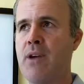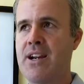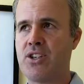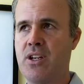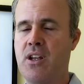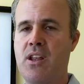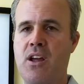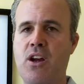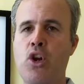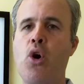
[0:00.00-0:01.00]
direction.
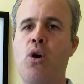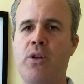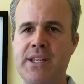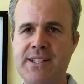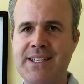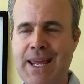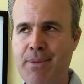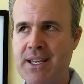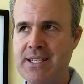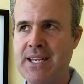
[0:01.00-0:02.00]
Goal is
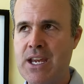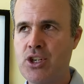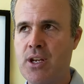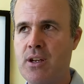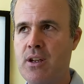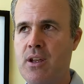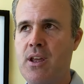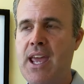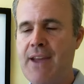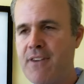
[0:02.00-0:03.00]
stabilization.
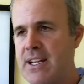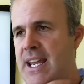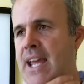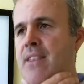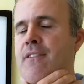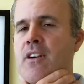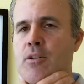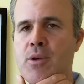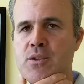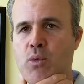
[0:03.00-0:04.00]
Every day the
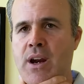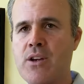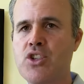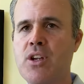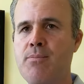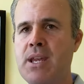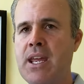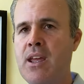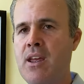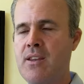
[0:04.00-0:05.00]
vertebra is where it should
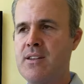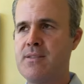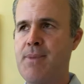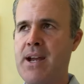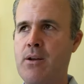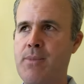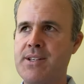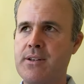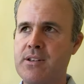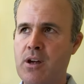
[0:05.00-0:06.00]
be, spinal
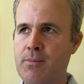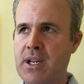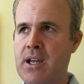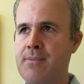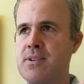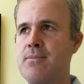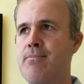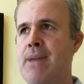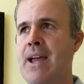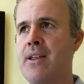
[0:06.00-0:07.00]
muscle tone becomes
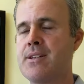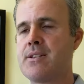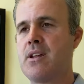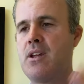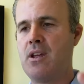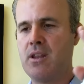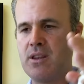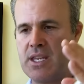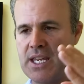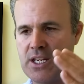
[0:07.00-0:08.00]
balanced,
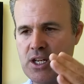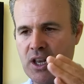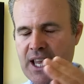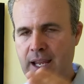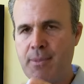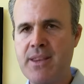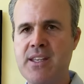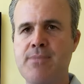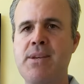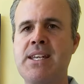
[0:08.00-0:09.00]
the ligament
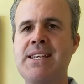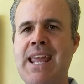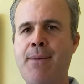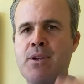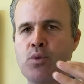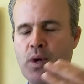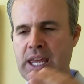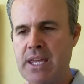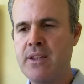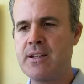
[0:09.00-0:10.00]
that's been damaged will
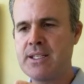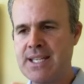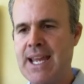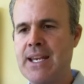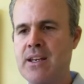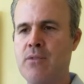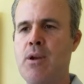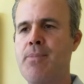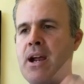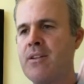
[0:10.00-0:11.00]
heal, tighten, and
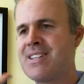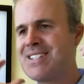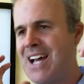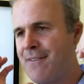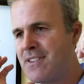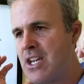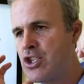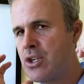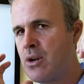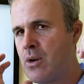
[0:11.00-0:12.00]
repair. The soft
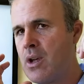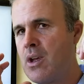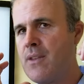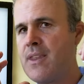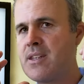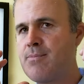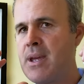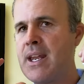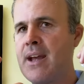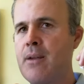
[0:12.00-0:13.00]
tissue that's
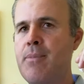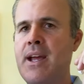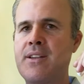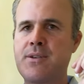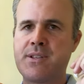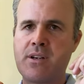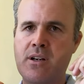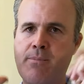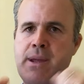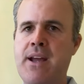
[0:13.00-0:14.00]
been out of balance will
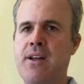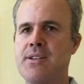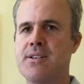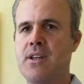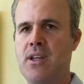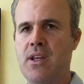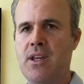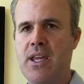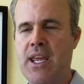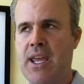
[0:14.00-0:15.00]
start to balance,
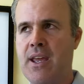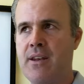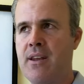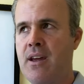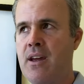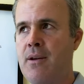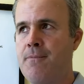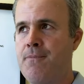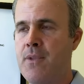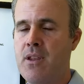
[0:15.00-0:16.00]
and the
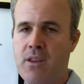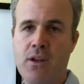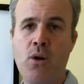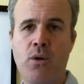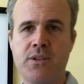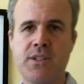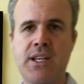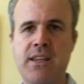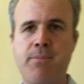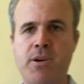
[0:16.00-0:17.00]
goal is to
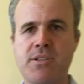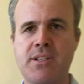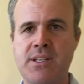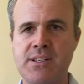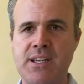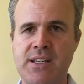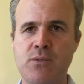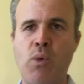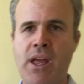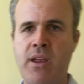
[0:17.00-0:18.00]
get the person
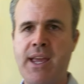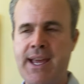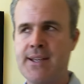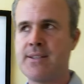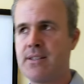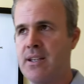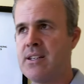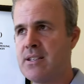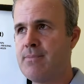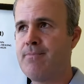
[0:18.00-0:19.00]
as well as
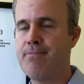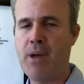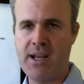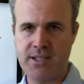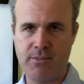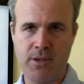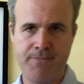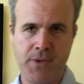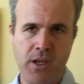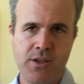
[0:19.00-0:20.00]
is possible.
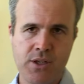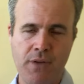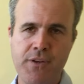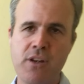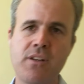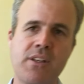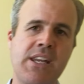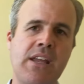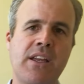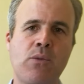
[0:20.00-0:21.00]
So if you're
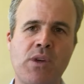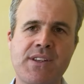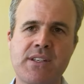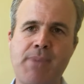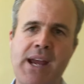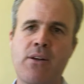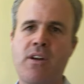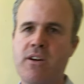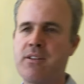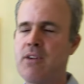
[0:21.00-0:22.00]
dealing with spinal
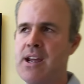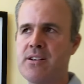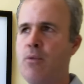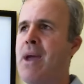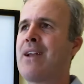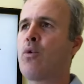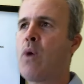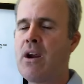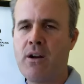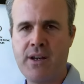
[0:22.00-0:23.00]
arthritis, no matter
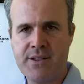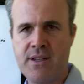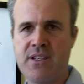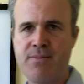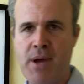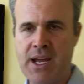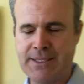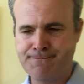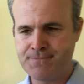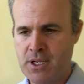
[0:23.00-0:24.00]
where it is in the
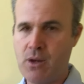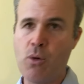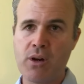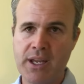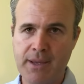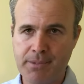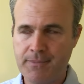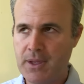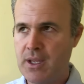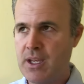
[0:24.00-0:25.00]
spine or hip,